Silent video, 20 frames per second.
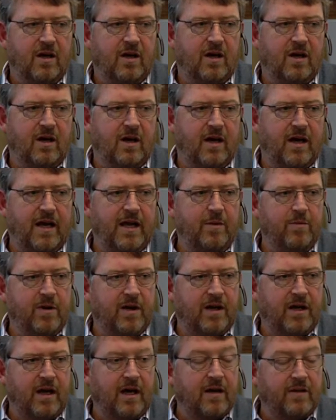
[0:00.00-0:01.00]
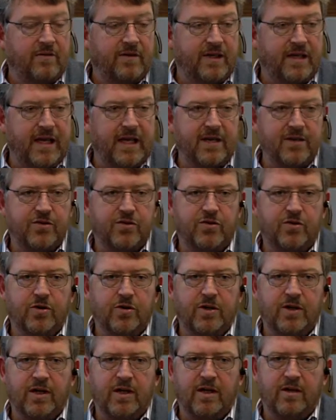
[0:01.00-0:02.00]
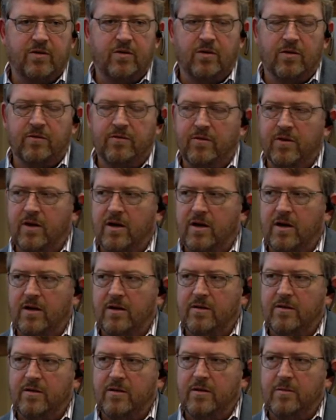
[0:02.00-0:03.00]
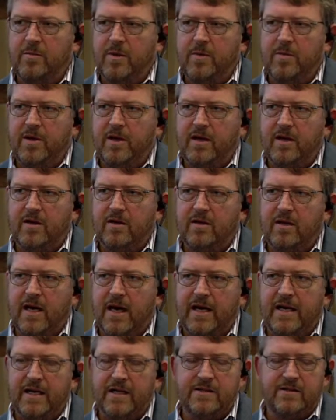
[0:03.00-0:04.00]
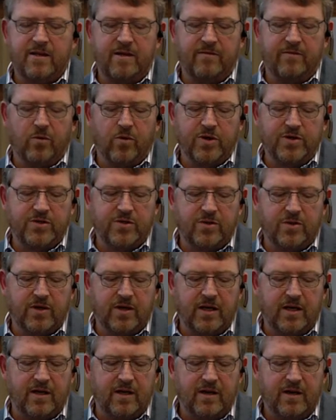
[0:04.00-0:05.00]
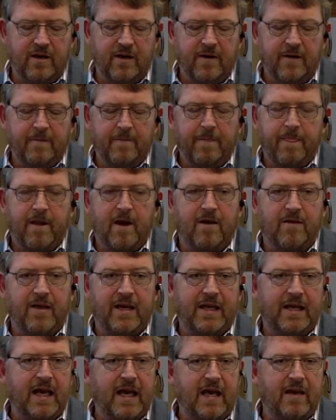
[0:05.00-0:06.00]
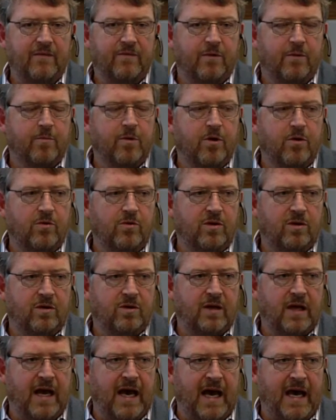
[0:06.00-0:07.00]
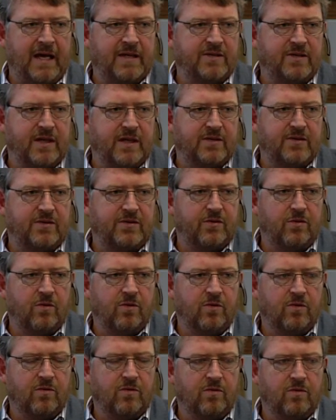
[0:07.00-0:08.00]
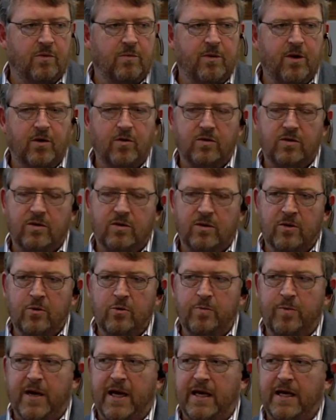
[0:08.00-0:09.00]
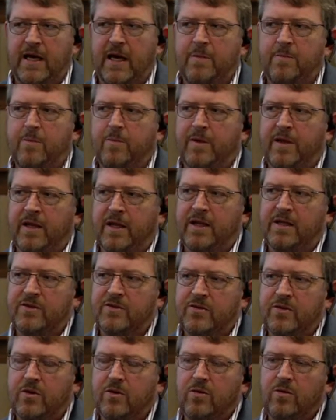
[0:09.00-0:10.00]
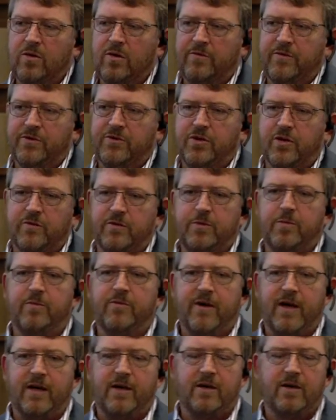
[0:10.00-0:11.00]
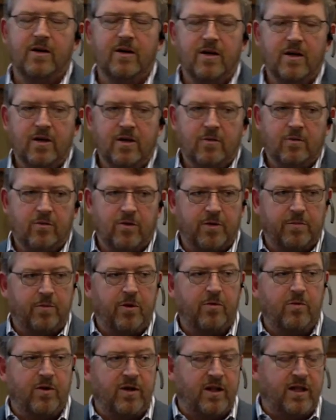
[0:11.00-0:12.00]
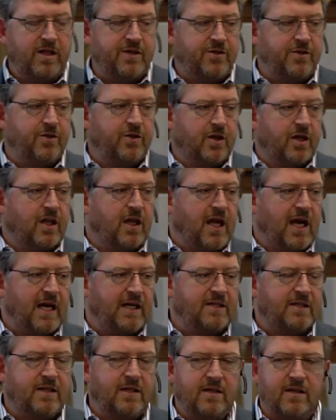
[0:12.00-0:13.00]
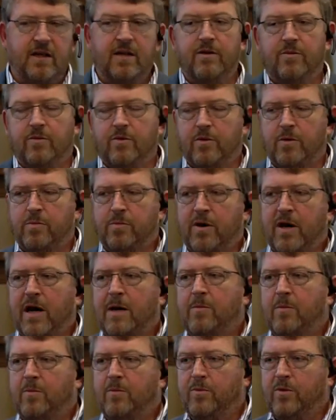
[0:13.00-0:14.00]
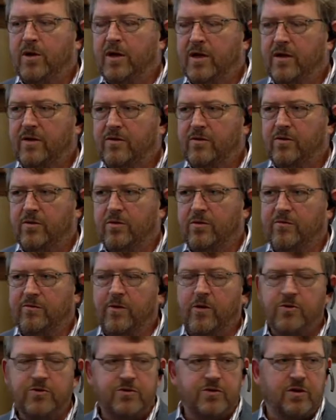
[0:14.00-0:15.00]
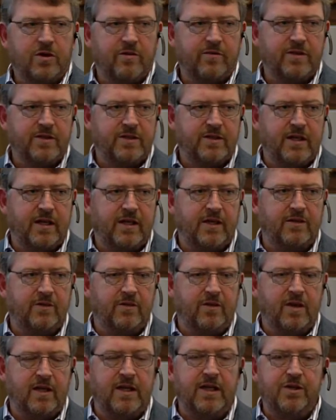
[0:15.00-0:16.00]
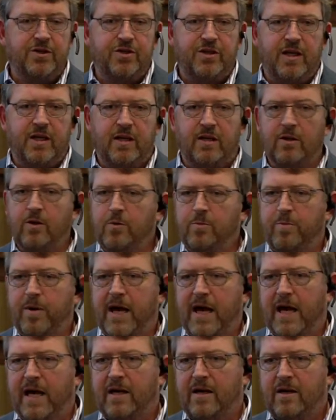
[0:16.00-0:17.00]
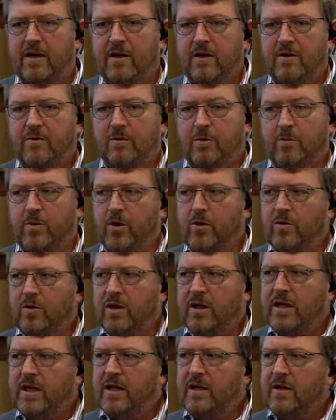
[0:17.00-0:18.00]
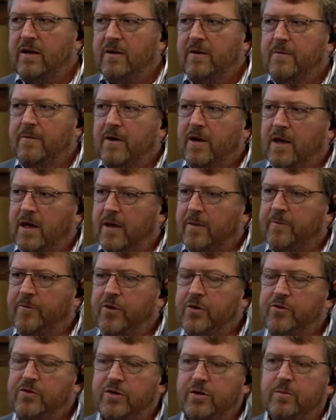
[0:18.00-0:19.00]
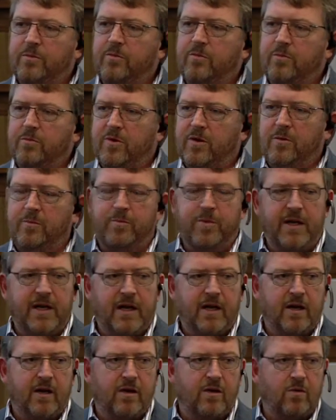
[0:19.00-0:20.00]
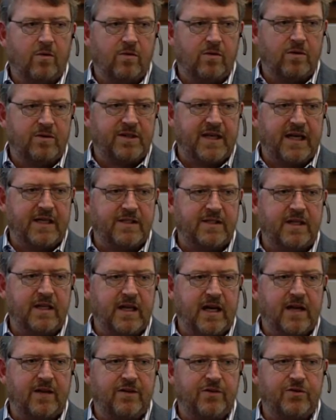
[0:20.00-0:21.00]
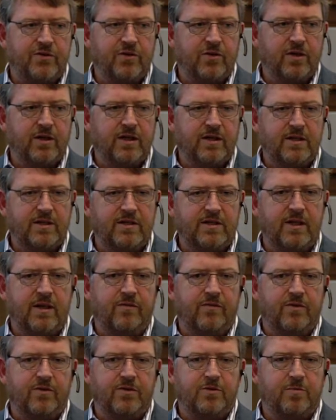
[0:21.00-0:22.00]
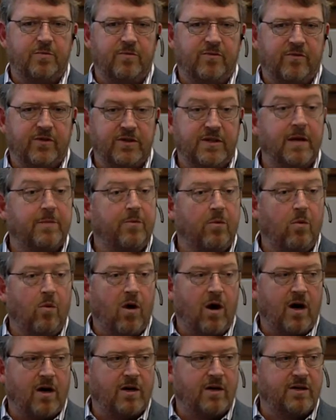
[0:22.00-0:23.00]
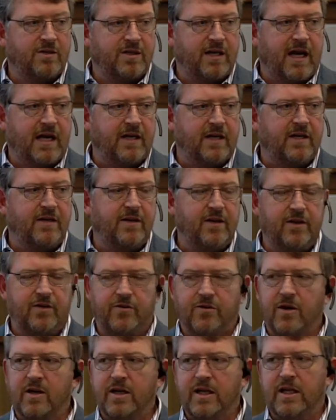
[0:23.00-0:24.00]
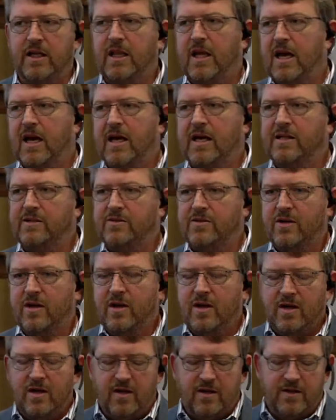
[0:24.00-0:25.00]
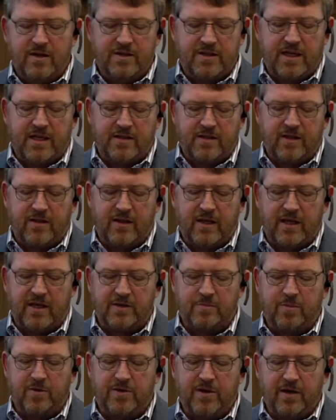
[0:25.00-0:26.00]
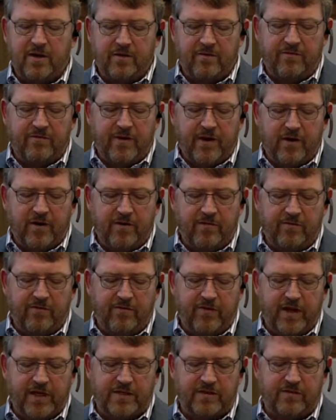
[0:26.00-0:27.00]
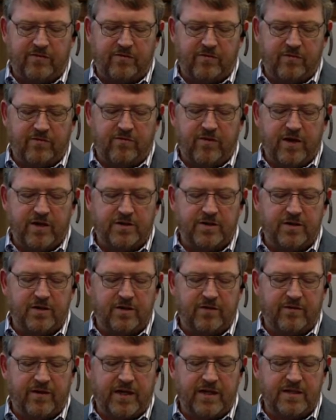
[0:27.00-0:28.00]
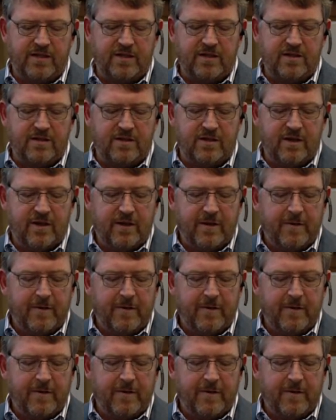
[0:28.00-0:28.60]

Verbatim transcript: Uh, anyone kind of a data circuit, or a, uh, maybe a high-density voice circuit uh, that gave remote access or remote loopback capability. So if a service provider were to put one of these in your closet and there were a problem with your phone service, they could initiate a loopback remotely, um, do some you know, bit error testing on the circuit to see if there's, for example, water has gotten into the trunking lines, these kinds of things. But they are very fixed function devices.